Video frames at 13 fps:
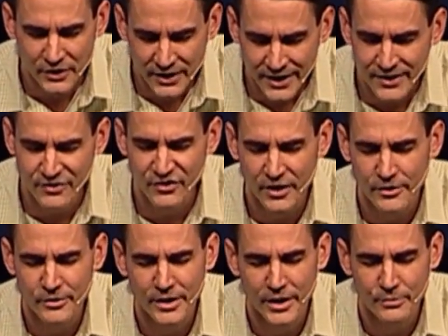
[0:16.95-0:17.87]
Tonight,
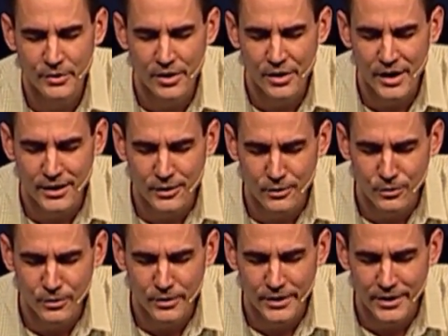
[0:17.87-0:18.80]
Father God, we thank you,
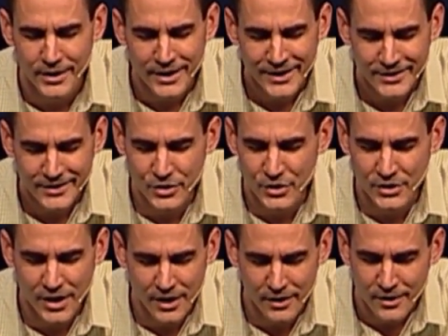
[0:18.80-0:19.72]
Lord, that this is
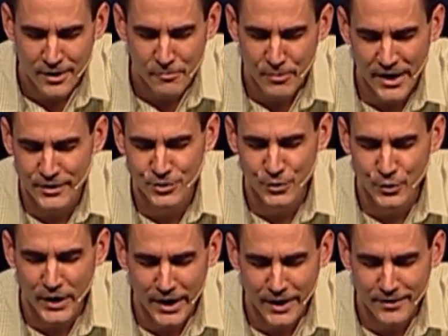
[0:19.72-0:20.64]
not Pastor
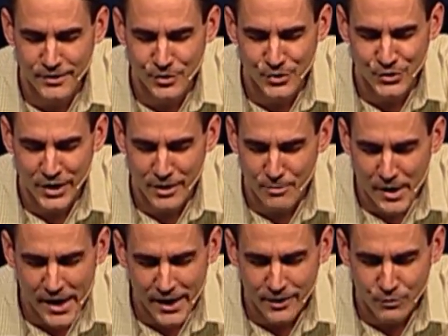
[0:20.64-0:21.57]
Dan. This is not a
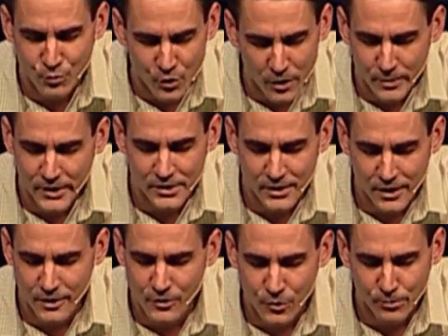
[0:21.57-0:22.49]
man, woman,
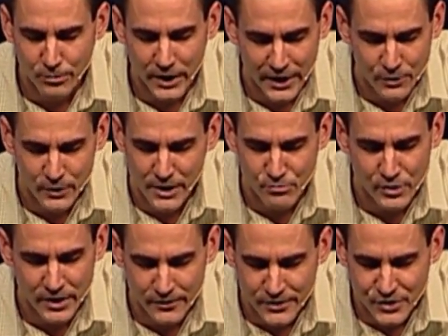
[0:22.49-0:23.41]
young, old, black, white,
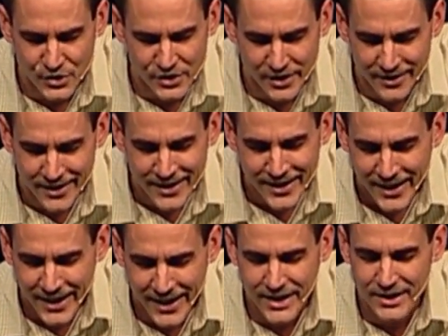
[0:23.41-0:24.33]
brown. This is not
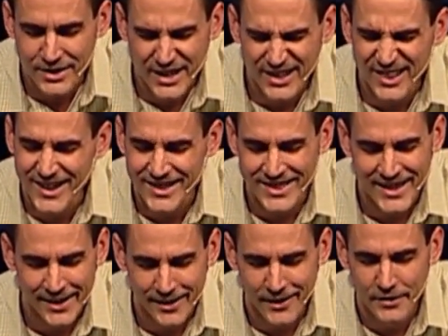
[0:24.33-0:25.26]
anything like
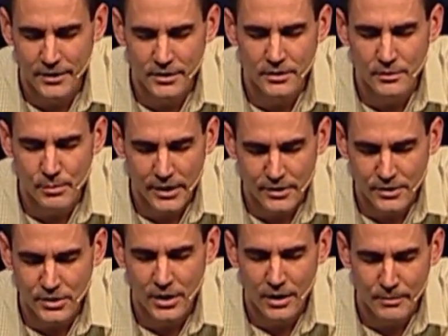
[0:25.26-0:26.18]
that, God. This is about
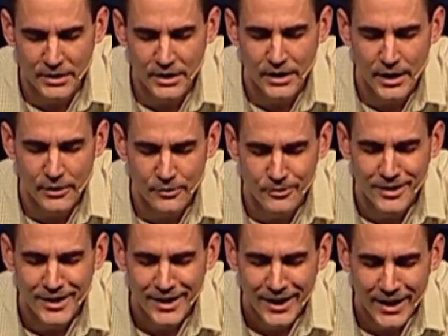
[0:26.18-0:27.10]
us coming together
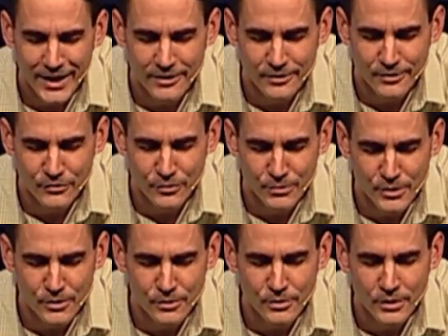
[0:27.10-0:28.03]
and hearing from
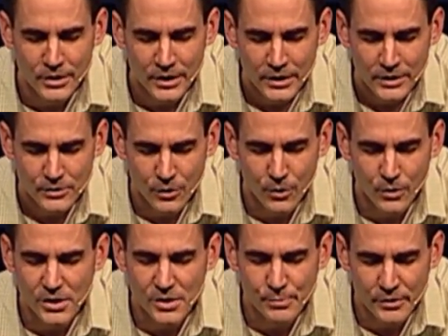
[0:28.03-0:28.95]
you. So,
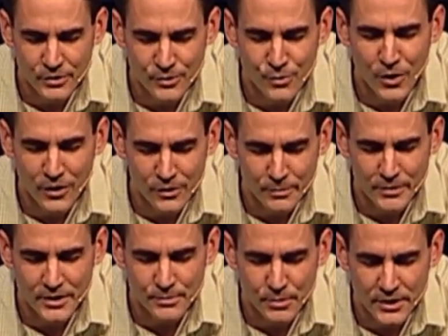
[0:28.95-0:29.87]
Holy Spirit, you're welcome in
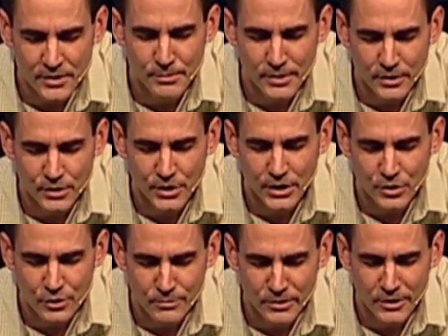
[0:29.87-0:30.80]
this place. Be our
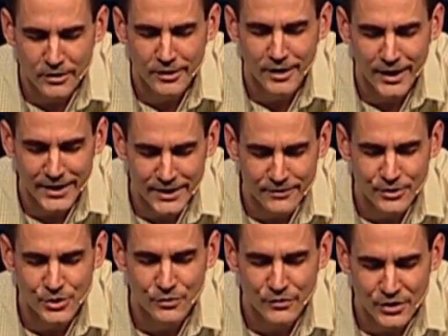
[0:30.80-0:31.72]
teacher, be our guide. Give
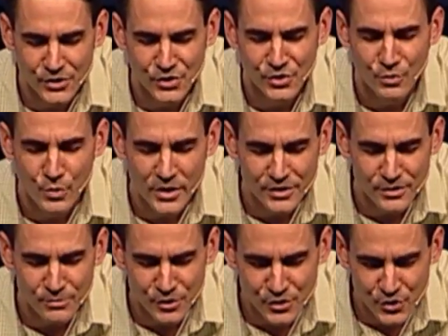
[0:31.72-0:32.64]
us your vision, your
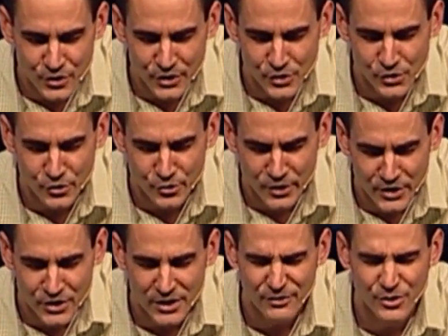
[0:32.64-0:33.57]
wisdom, your instruction, your
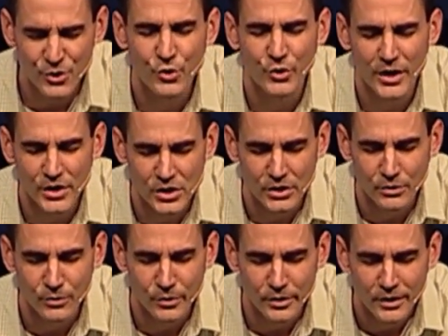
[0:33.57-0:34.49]
direction, even your
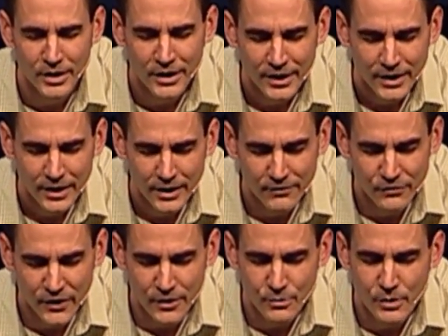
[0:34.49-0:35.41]
correction, Lord. And
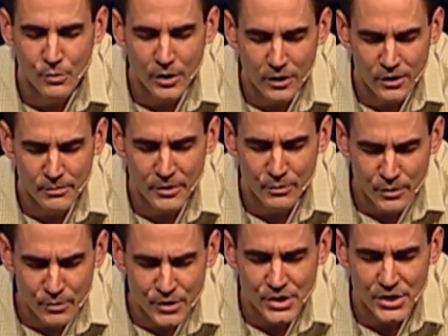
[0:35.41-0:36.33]
Father, we welcome it. We
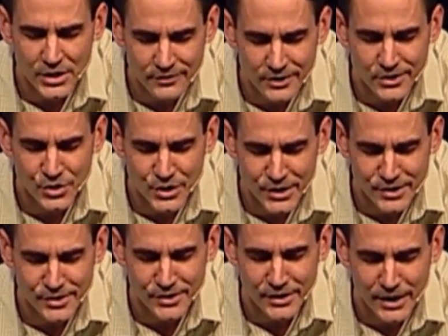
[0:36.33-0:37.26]
receive it in
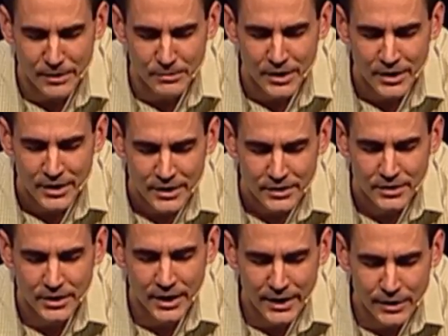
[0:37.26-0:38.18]
Jesus' name.
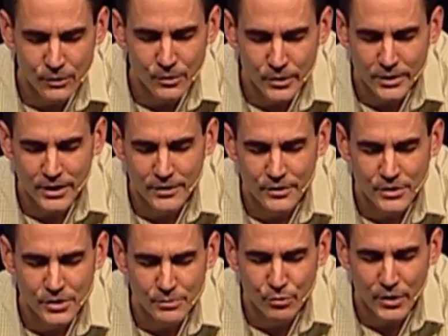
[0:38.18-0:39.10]
Tonight, Lord, give
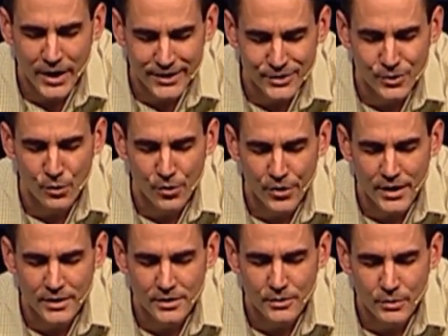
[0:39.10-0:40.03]
us practical
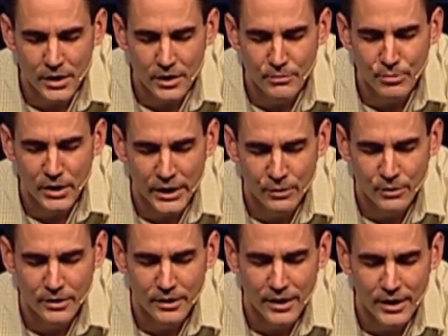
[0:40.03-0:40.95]
things that we can apply to
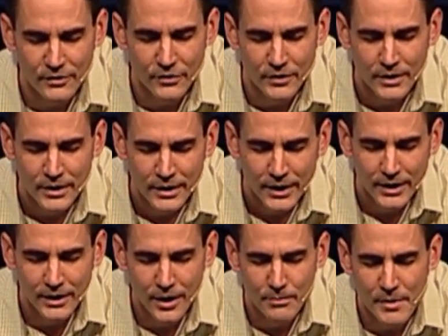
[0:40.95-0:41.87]
our life.
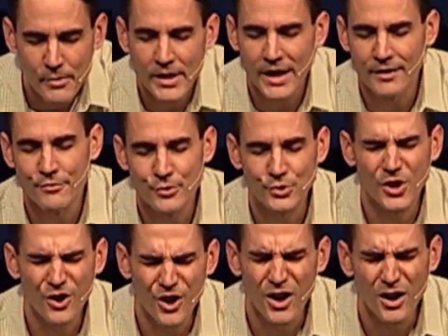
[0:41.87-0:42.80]
And God, may we have those
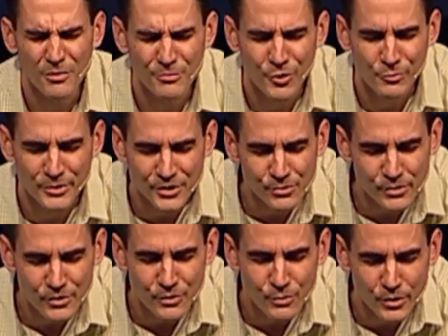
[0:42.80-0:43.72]
aha moments
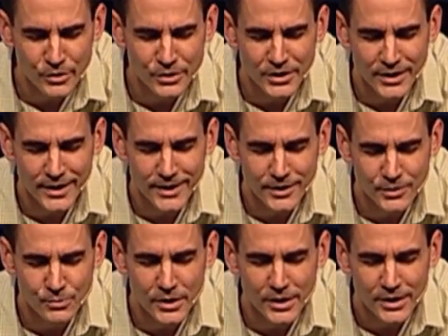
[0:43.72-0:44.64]
with your word tonight
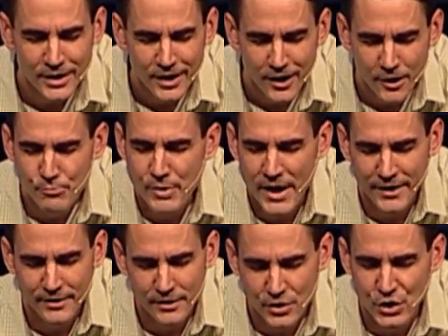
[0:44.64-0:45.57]
as we
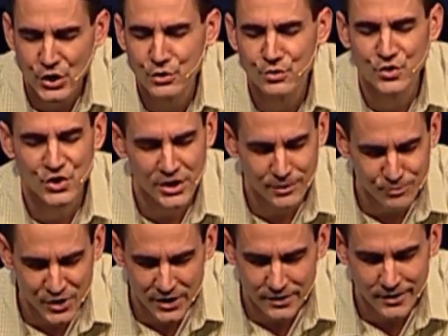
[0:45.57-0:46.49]
unpack this huge
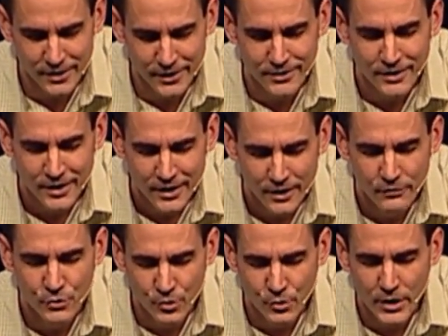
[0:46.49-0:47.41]
subject, God,
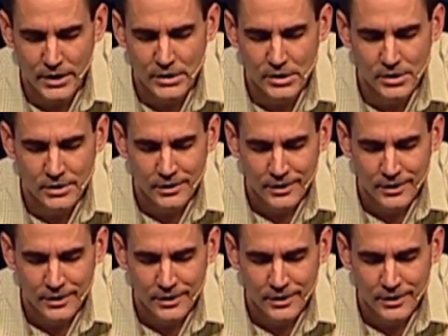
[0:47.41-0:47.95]
of your grace.